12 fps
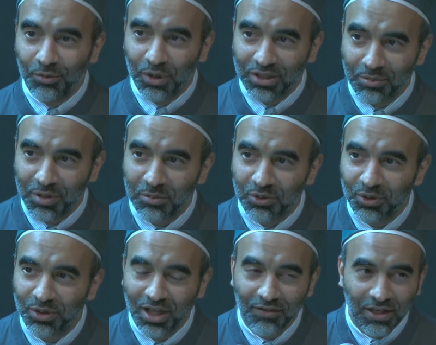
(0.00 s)
when the people who
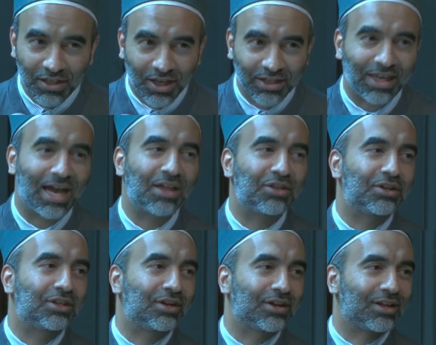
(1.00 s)
love Allah gather
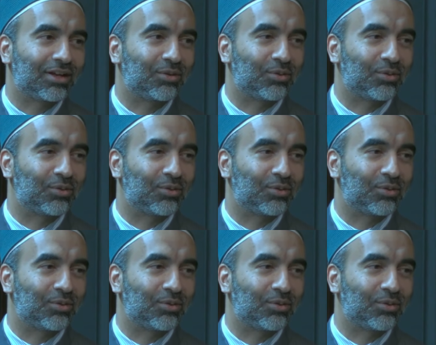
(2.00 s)
therein.